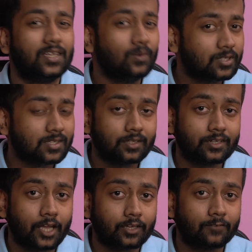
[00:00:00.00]
keywords are they
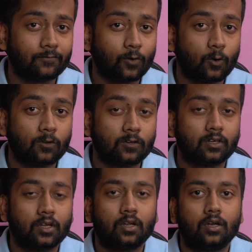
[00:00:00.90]
ranking for,
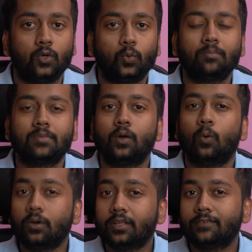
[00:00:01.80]
doing my
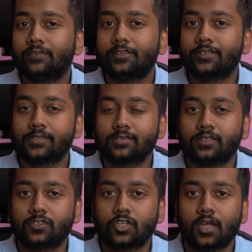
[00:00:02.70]
own keyword
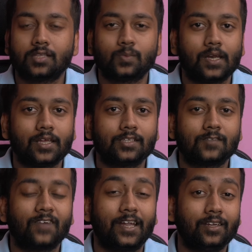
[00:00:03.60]
research, as well as
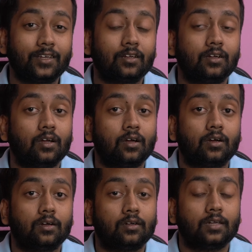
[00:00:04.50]
finding
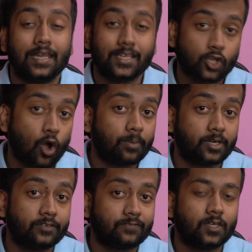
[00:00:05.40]
less
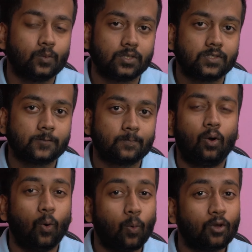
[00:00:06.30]
competitive keywords.
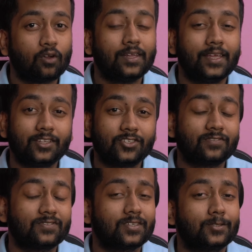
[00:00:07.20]
Overall,
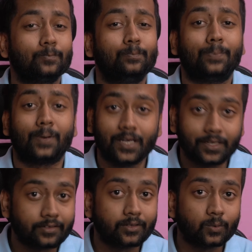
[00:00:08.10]
AHREFS is a
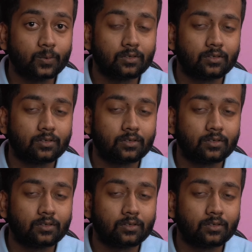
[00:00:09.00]
brilliant tool.